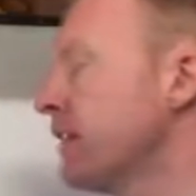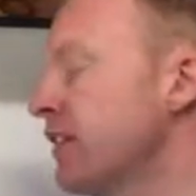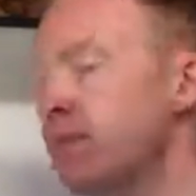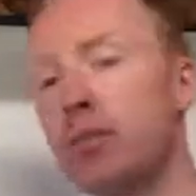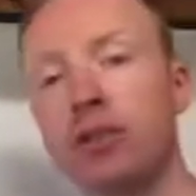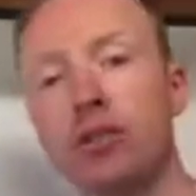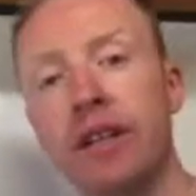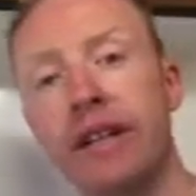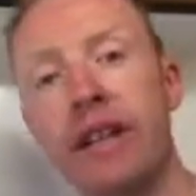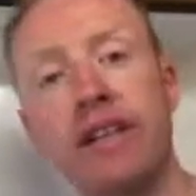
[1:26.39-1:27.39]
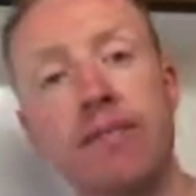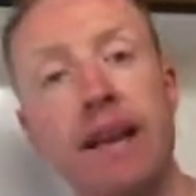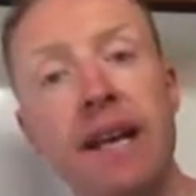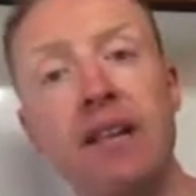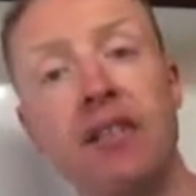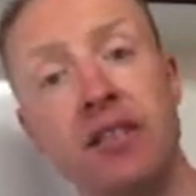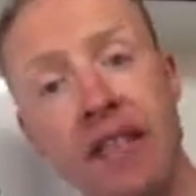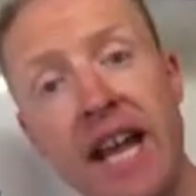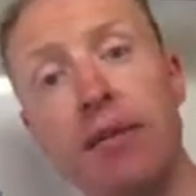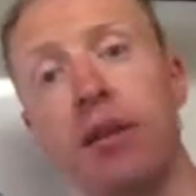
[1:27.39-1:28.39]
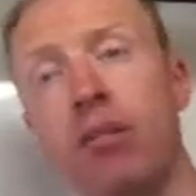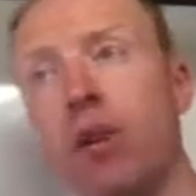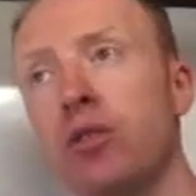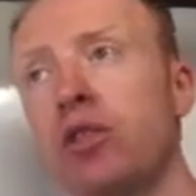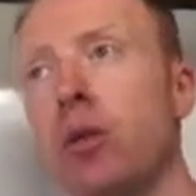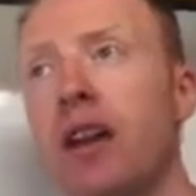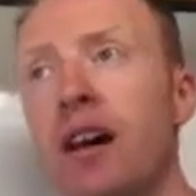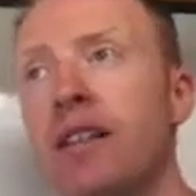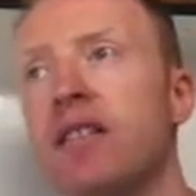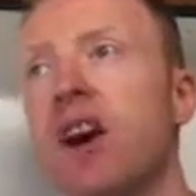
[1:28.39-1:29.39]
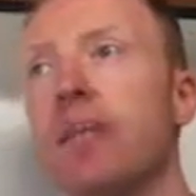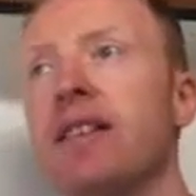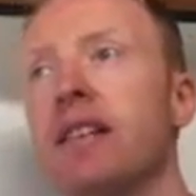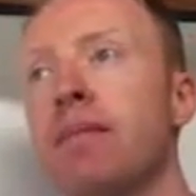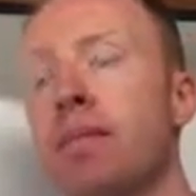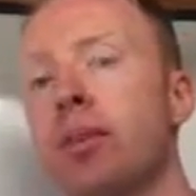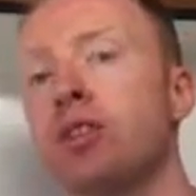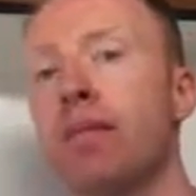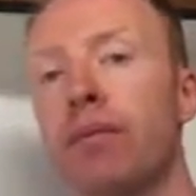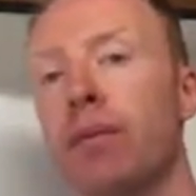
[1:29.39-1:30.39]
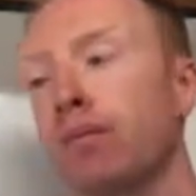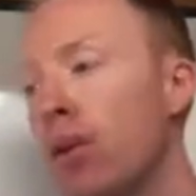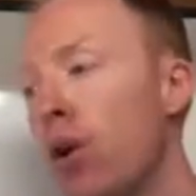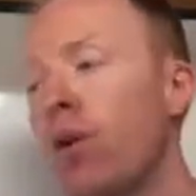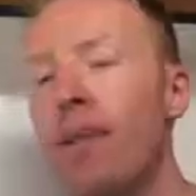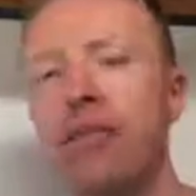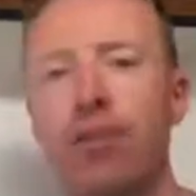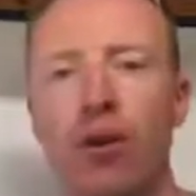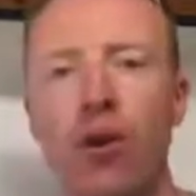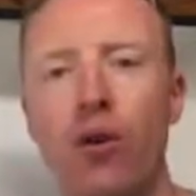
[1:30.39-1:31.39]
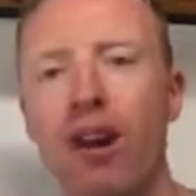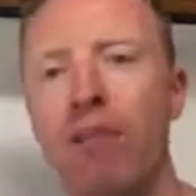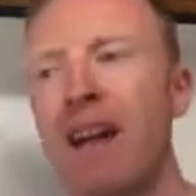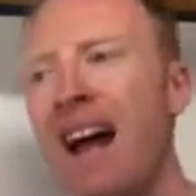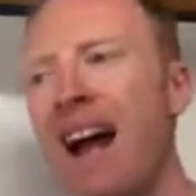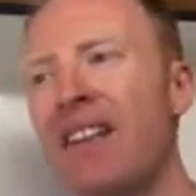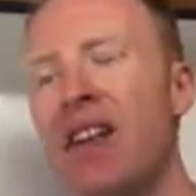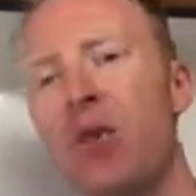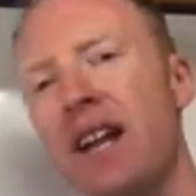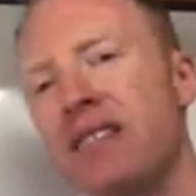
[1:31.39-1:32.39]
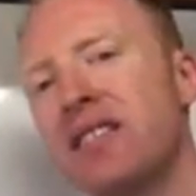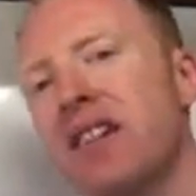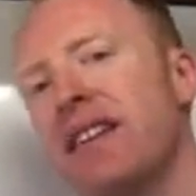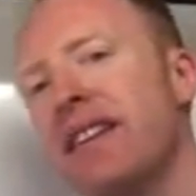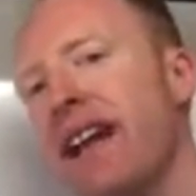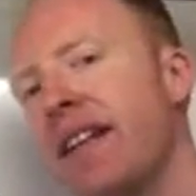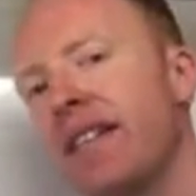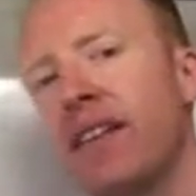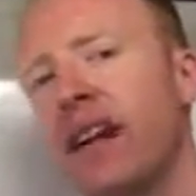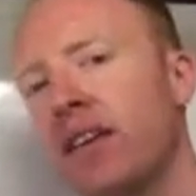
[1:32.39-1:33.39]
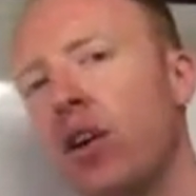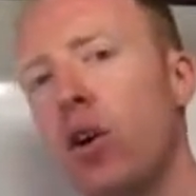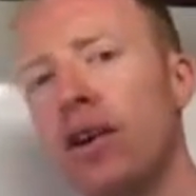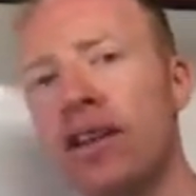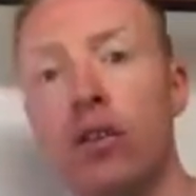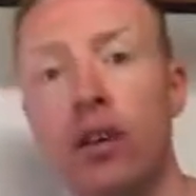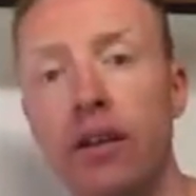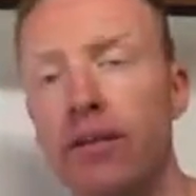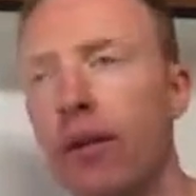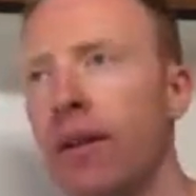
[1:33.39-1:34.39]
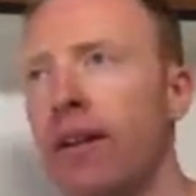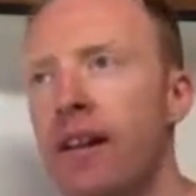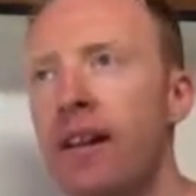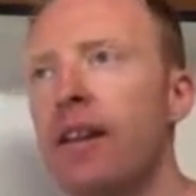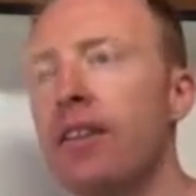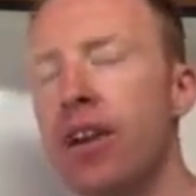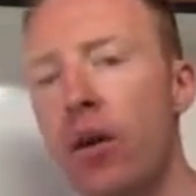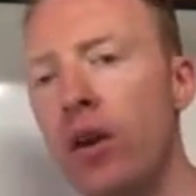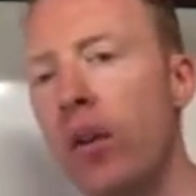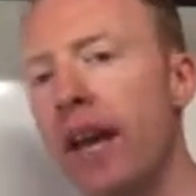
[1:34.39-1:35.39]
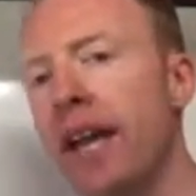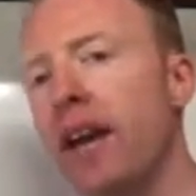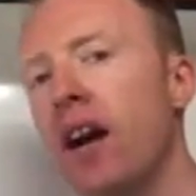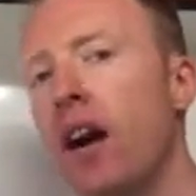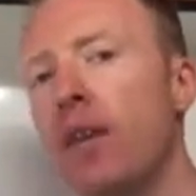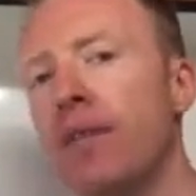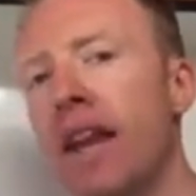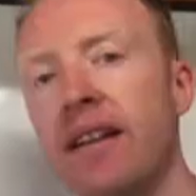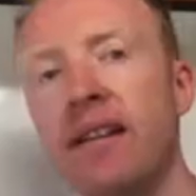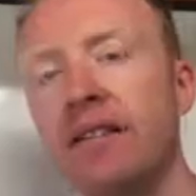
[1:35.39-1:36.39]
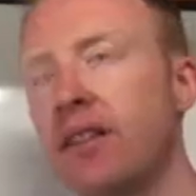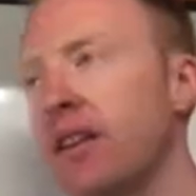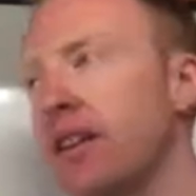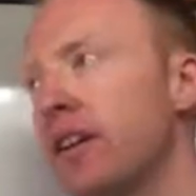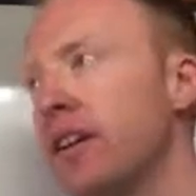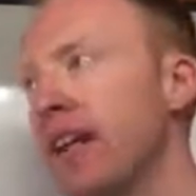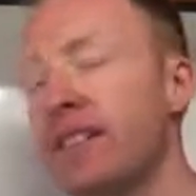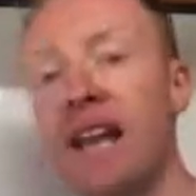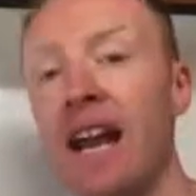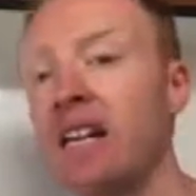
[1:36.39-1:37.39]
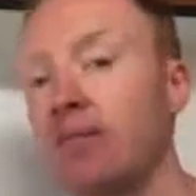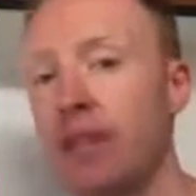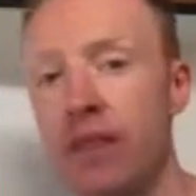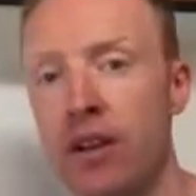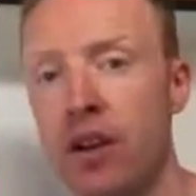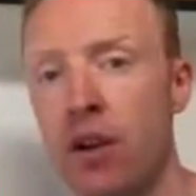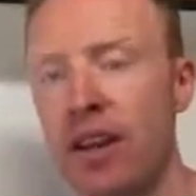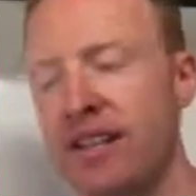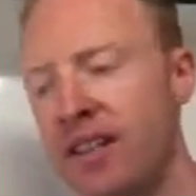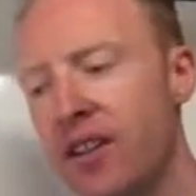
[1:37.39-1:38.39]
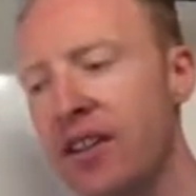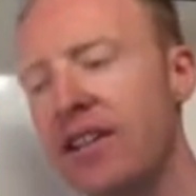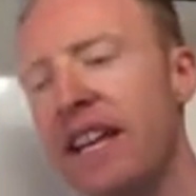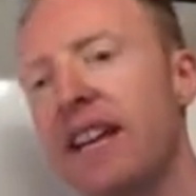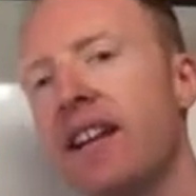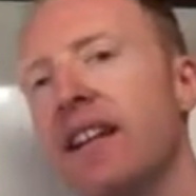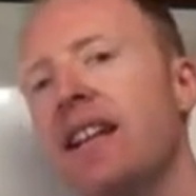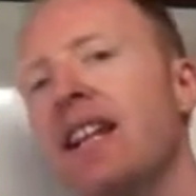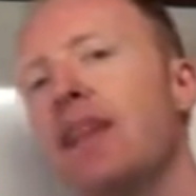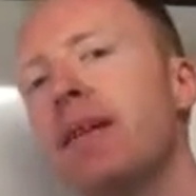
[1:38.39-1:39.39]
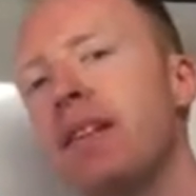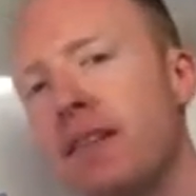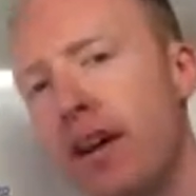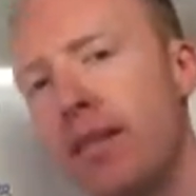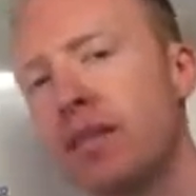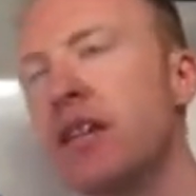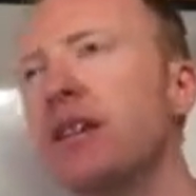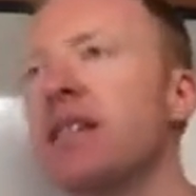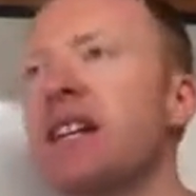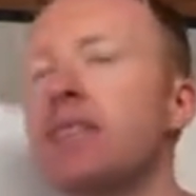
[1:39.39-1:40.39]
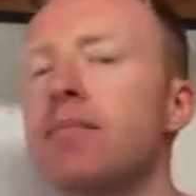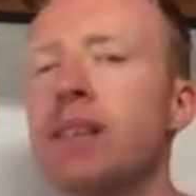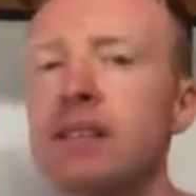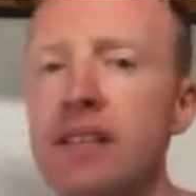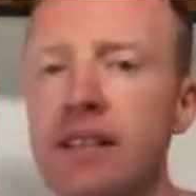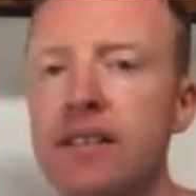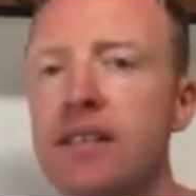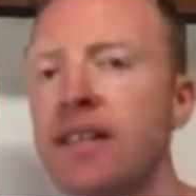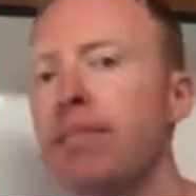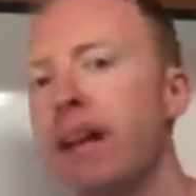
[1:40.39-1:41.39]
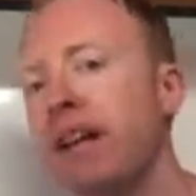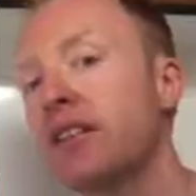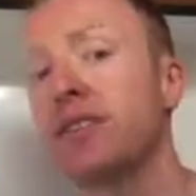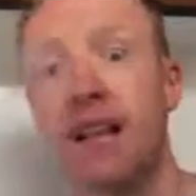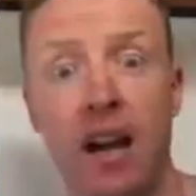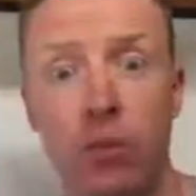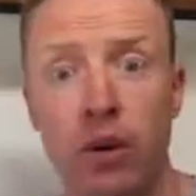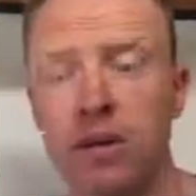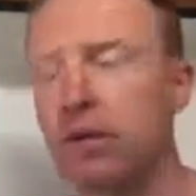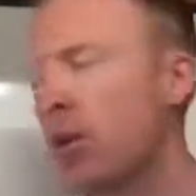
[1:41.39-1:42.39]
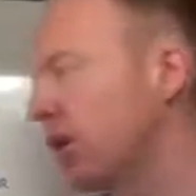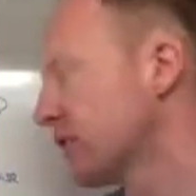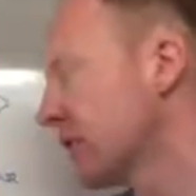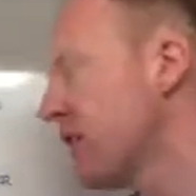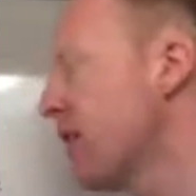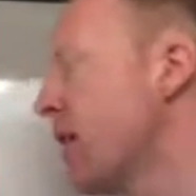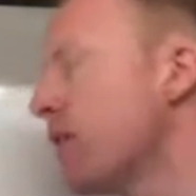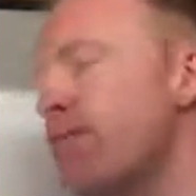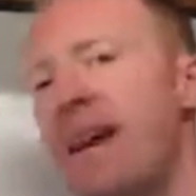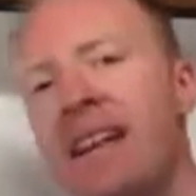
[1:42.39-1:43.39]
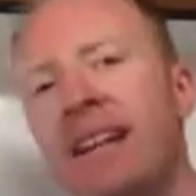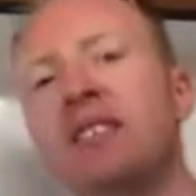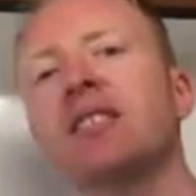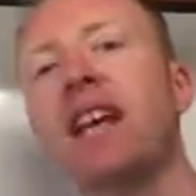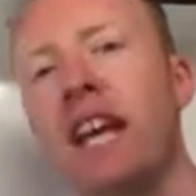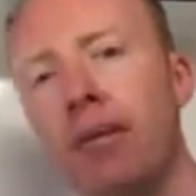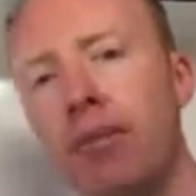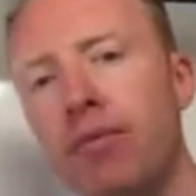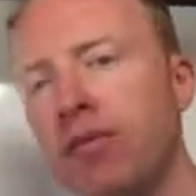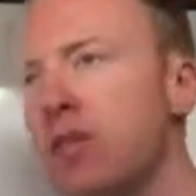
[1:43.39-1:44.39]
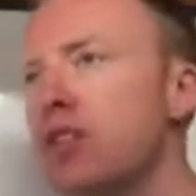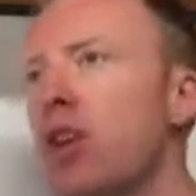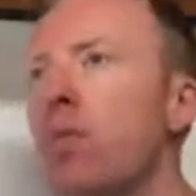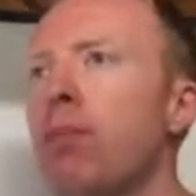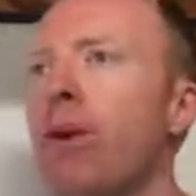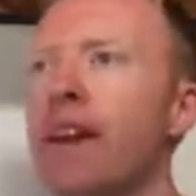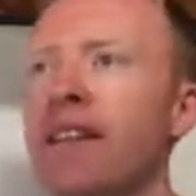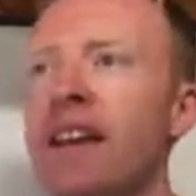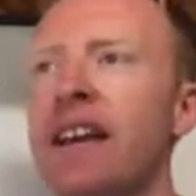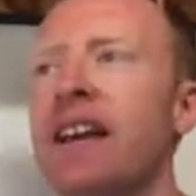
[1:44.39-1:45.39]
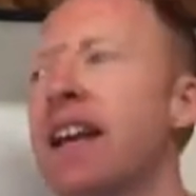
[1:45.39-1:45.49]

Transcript: Tip number 3 is make it a sustainable approach. So a lot of the time we see people jumping from program to program and they don't necessarily get to that goal that they're looking for. The only way of getting to, let's say, any specific goal is it's going to take a little bit of time. It's going to take some consistency and patience and hard work, of course. But make it sustainable. So there's no point